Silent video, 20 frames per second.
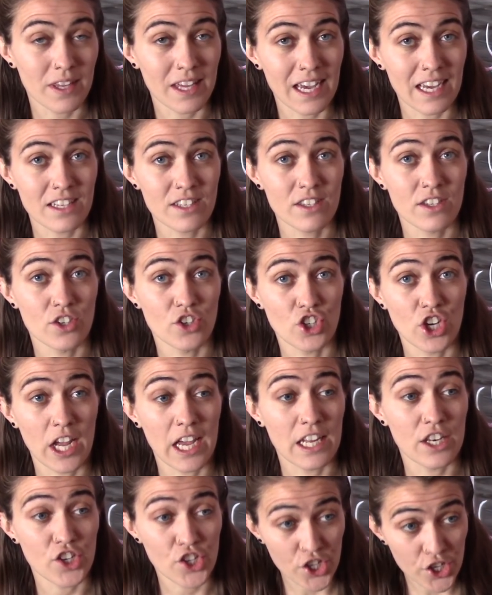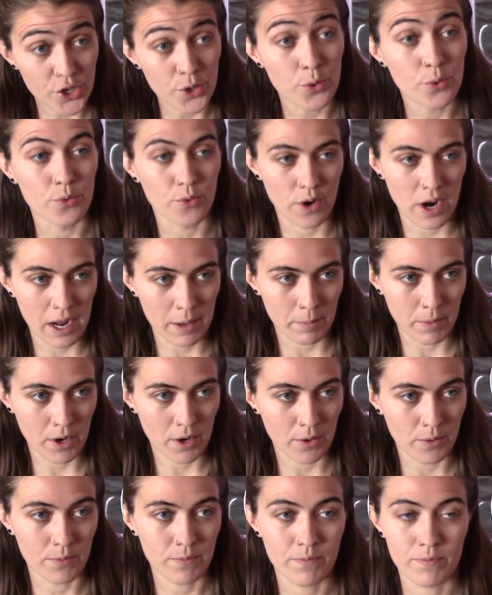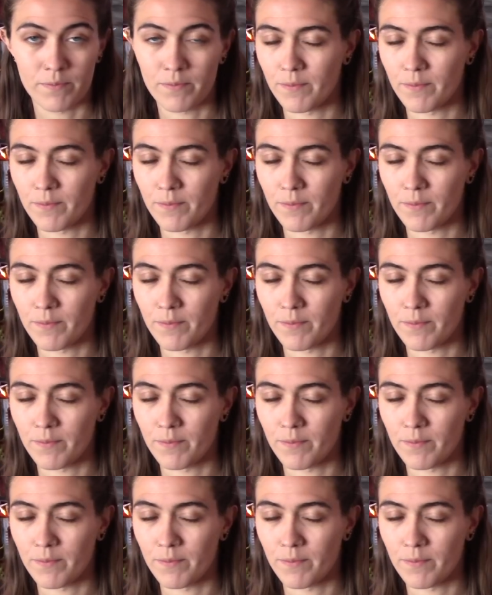Yes, JanuWriMo.